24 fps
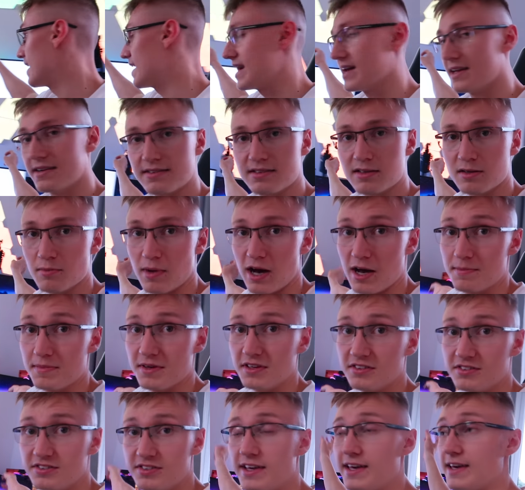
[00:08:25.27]
and my
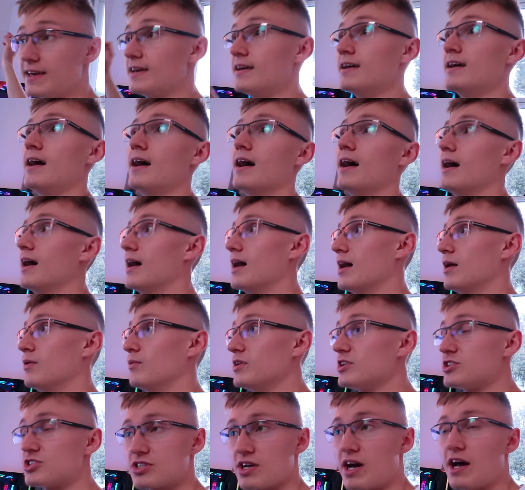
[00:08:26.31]
PC,
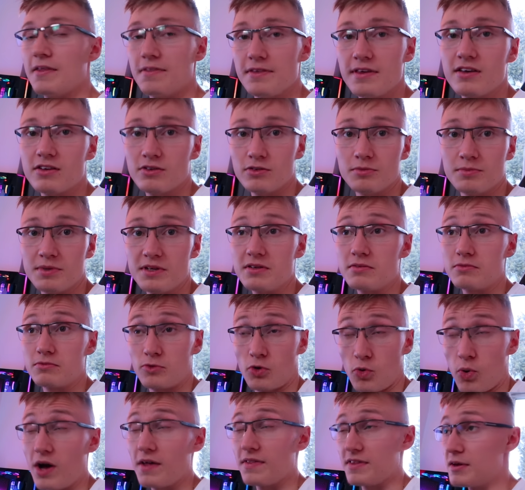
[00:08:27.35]
which I think will be
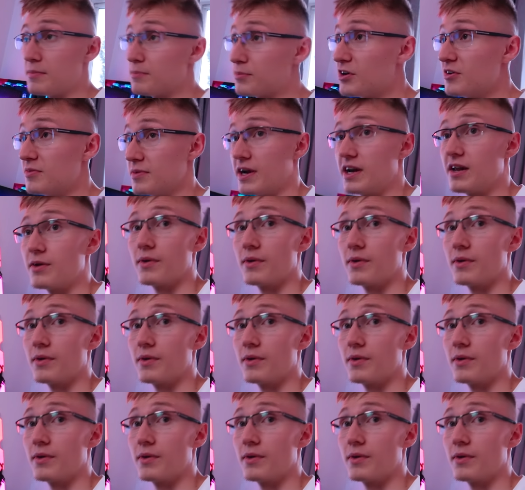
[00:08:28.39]
quite the improvement